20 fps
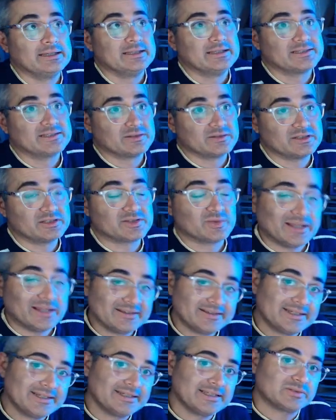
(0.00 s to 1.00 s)
So there's one
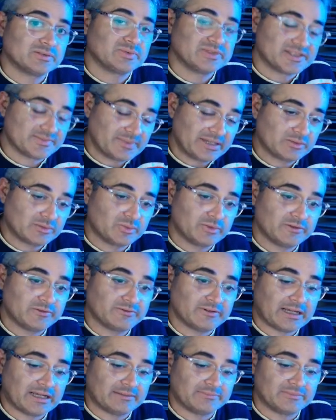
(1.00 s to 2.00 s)
day that we spent
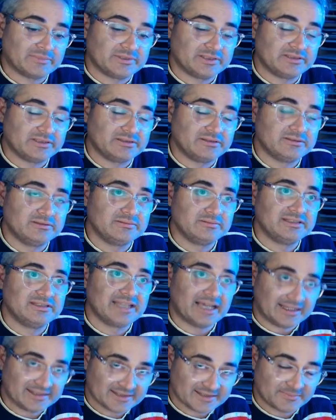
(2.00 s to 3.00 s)
with
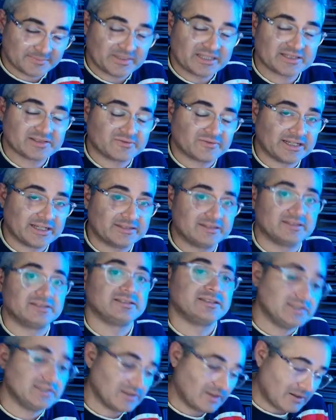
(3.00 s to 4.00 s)
Dan's best friend
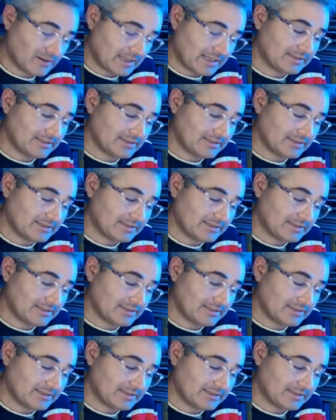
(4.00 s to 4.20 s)
Dino,